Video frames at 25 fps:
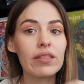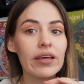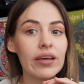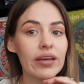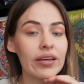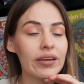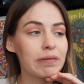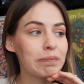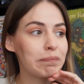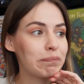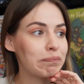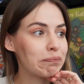
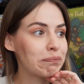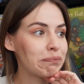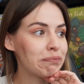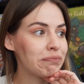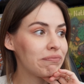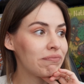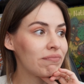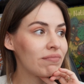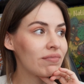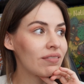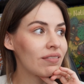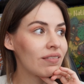that
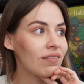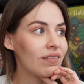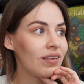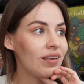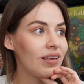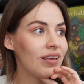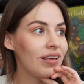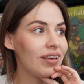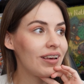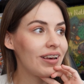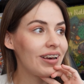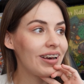
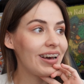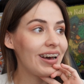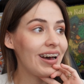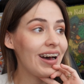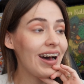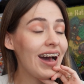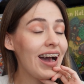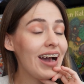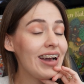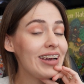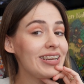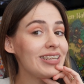
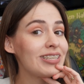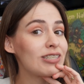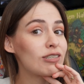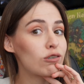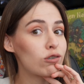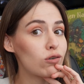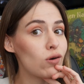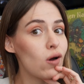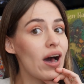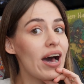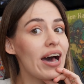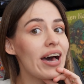I
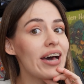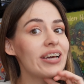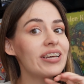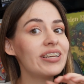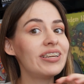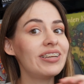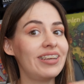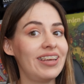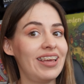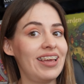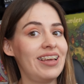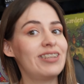
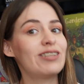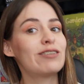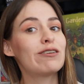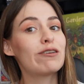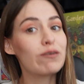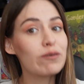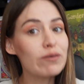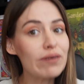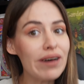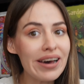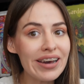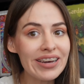tried and
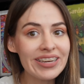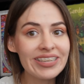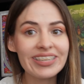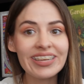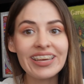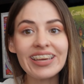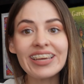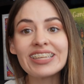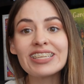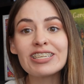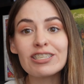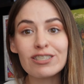
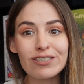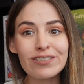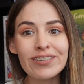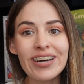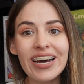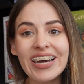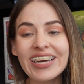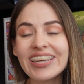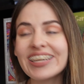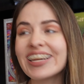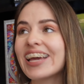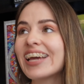tried and
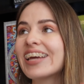tried,